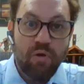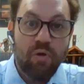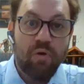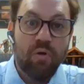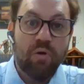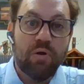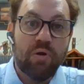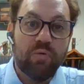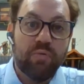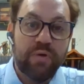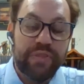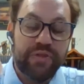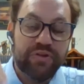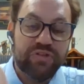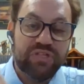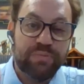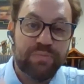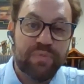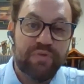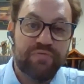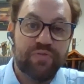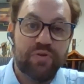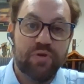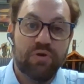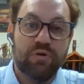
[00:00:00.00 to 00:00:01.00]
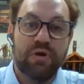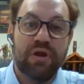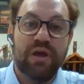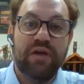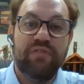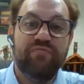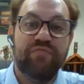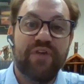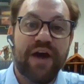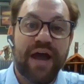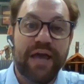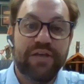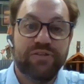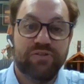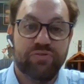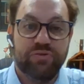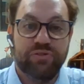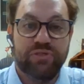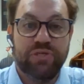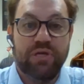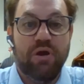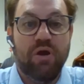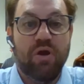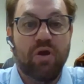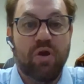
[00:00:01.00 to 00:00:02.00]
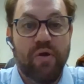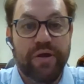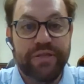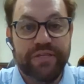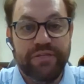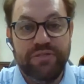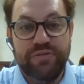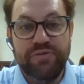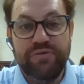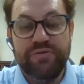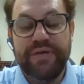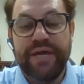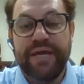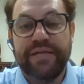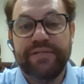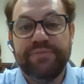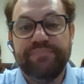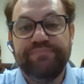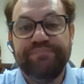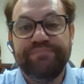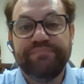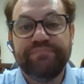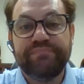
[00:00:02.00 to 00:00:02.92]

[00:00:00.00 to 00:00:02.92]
or whether some of your advisors are going to do that.